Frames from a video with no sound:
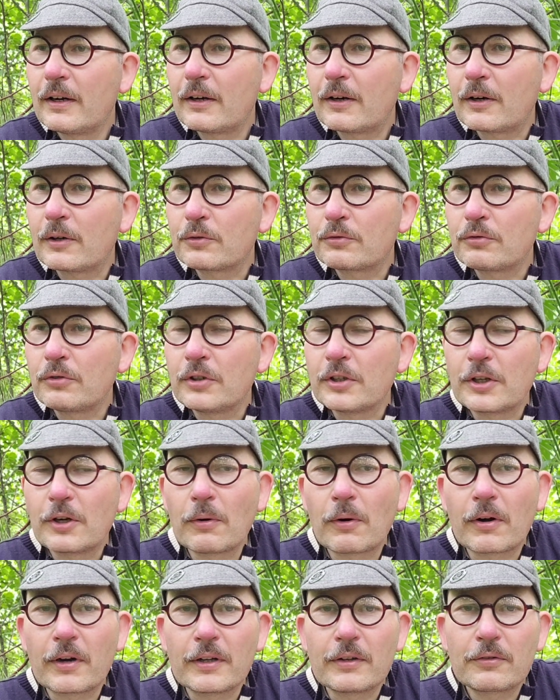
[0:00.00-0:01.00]
was really
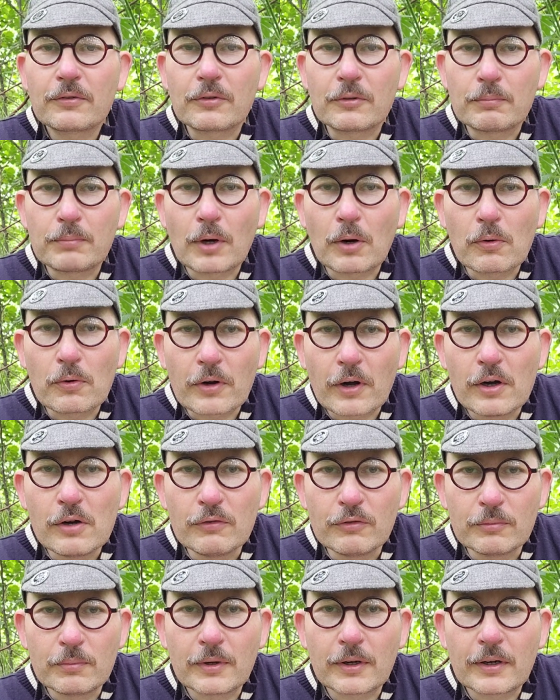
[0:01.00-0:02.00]
quite sort of bowled
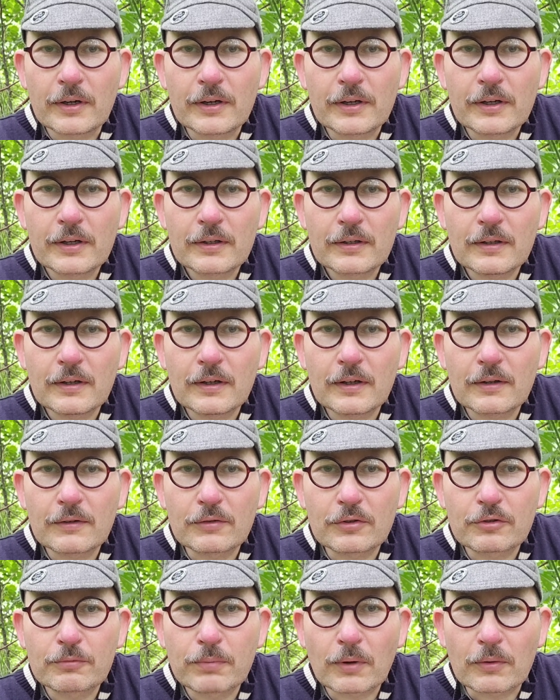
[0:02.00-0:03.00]
over by the
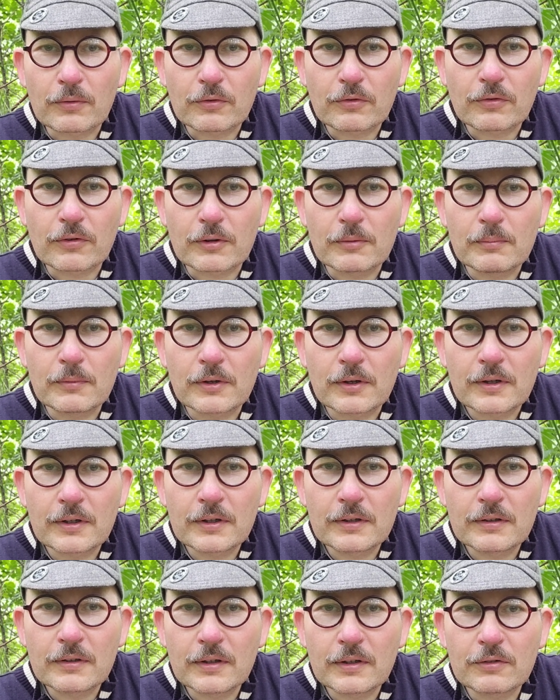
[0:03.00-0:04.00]
response that my
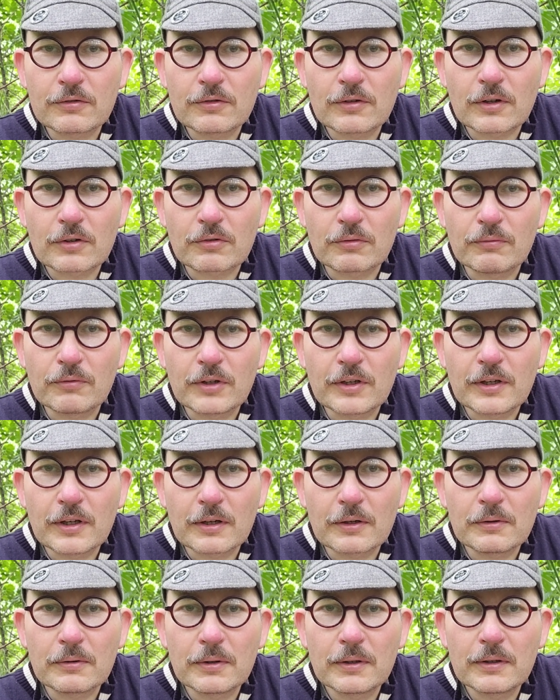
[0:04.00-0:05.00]
introduction
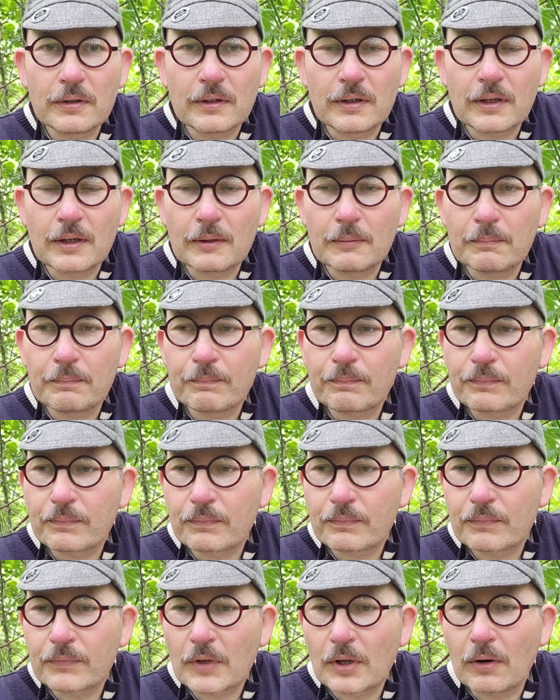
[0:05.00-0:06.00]
video
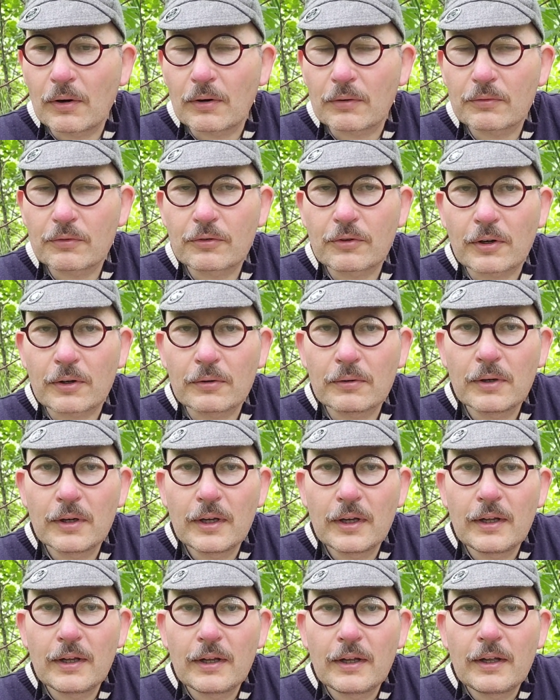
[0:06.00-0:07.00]
got, so
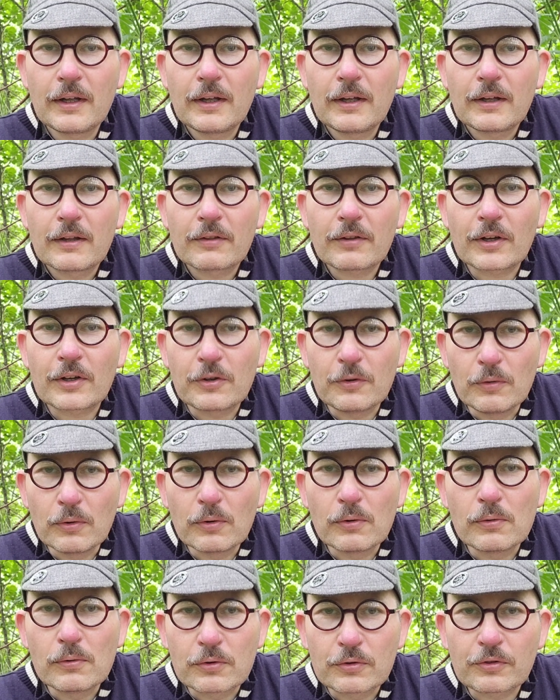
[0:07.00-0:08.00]
thank you
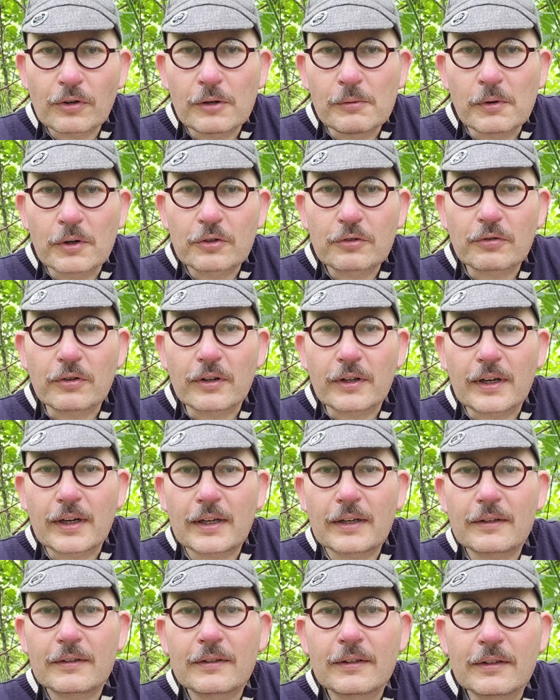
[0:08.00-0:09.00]
all so much for that.
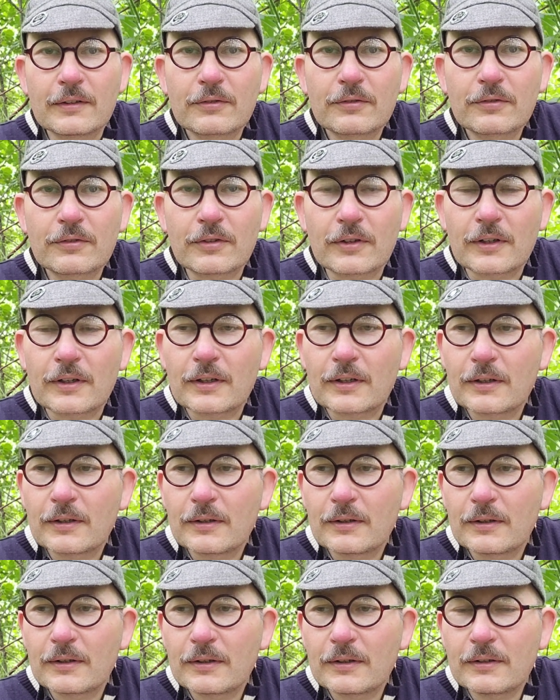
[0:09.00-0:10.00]
It's
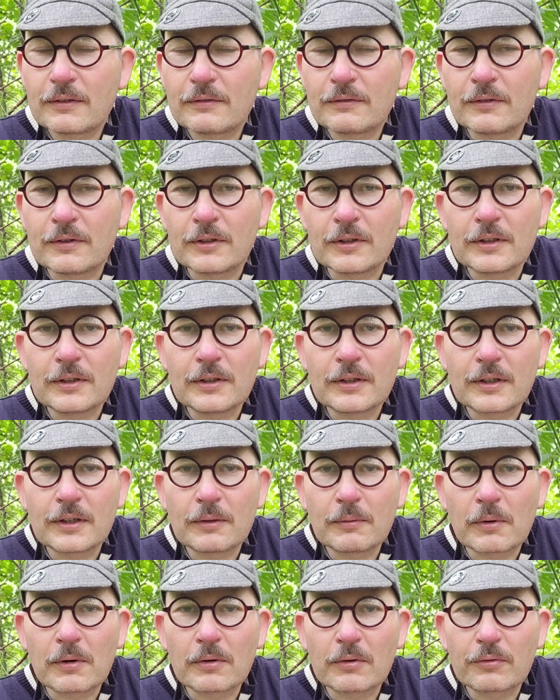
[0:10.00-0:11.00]
really
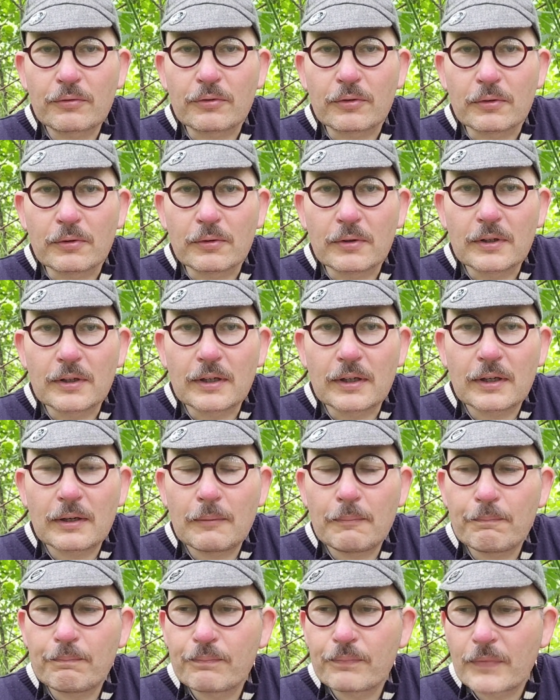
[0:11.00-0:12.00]
wonderful,
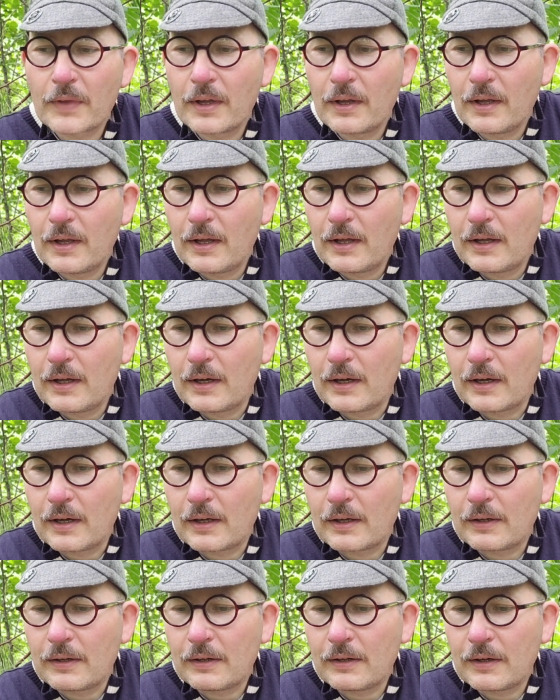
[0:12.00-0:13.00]

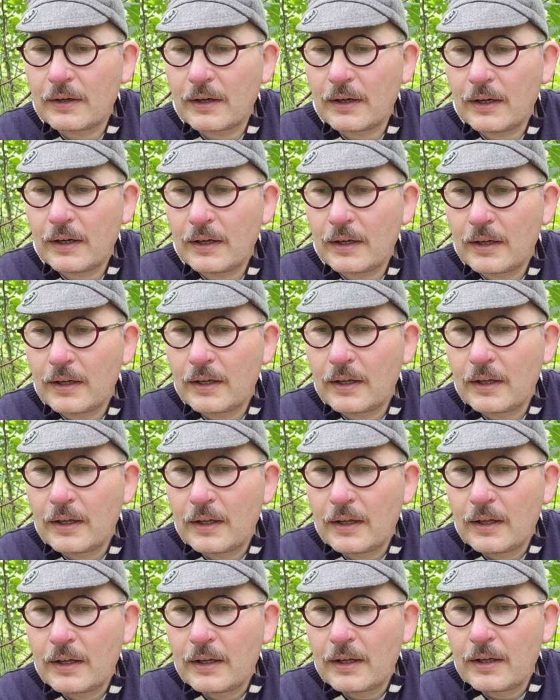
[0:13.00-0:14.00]
and
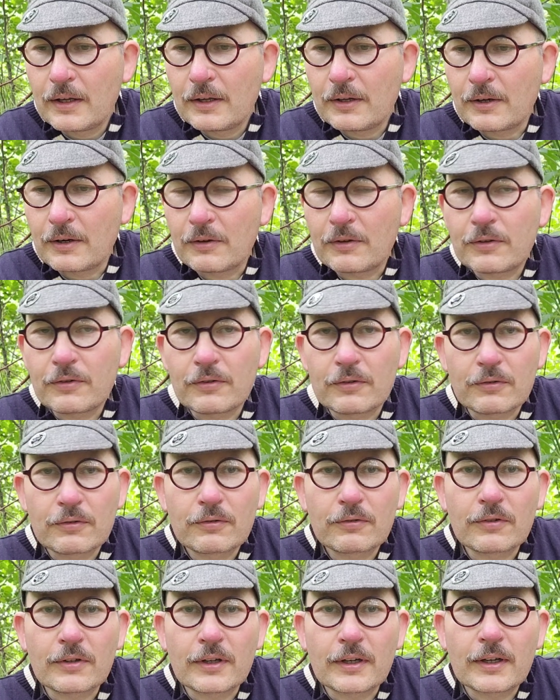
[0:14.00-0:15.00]
you know, this
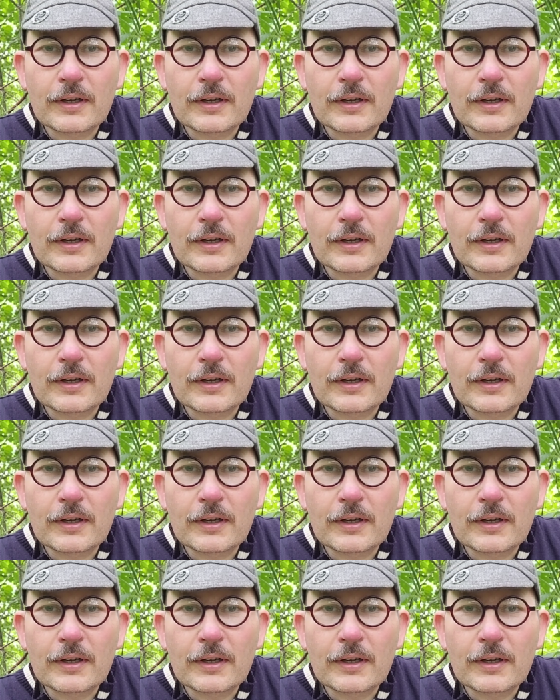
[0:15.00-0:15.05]
is